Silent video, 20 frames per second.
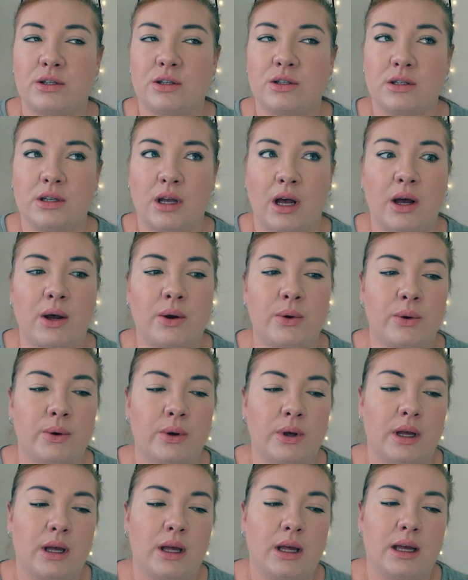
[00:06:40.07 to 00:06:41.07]
So
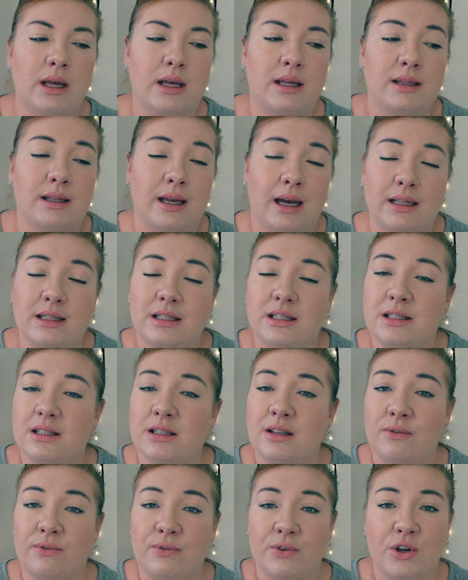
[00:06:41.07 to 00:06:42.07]
that's
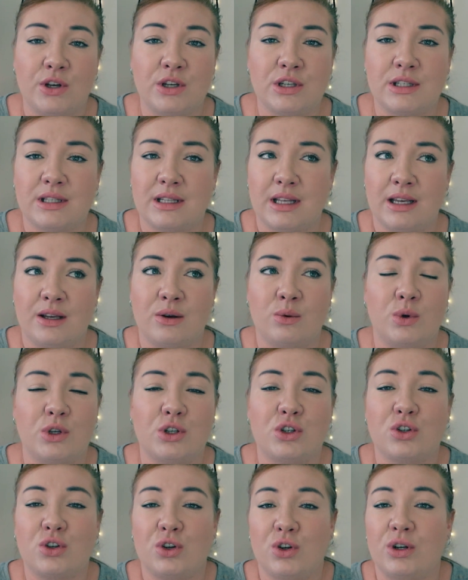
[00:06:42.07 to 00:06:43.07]
the first thing
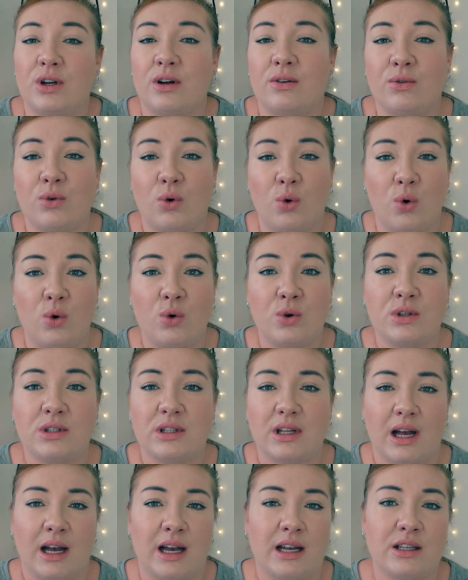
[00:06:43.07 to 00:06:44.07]
which could have
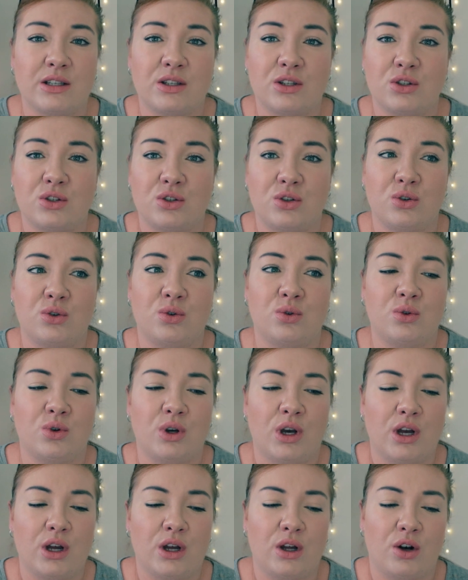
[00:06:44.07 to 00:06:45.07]
caused us to
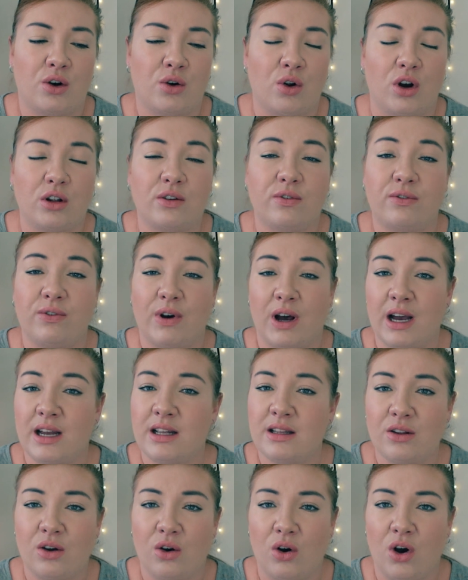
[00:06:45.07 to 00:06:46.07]
not
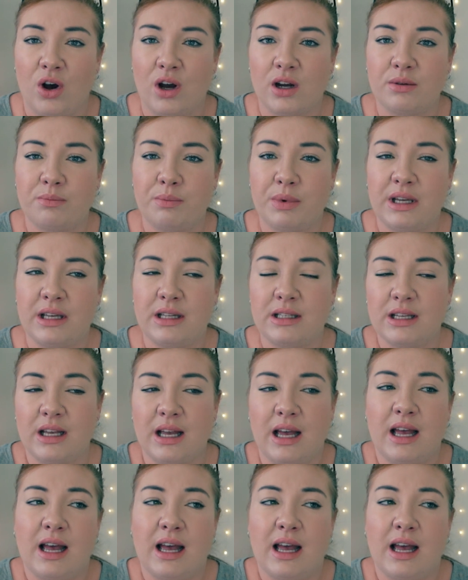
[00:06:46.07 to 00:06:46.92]
find the heartbeat.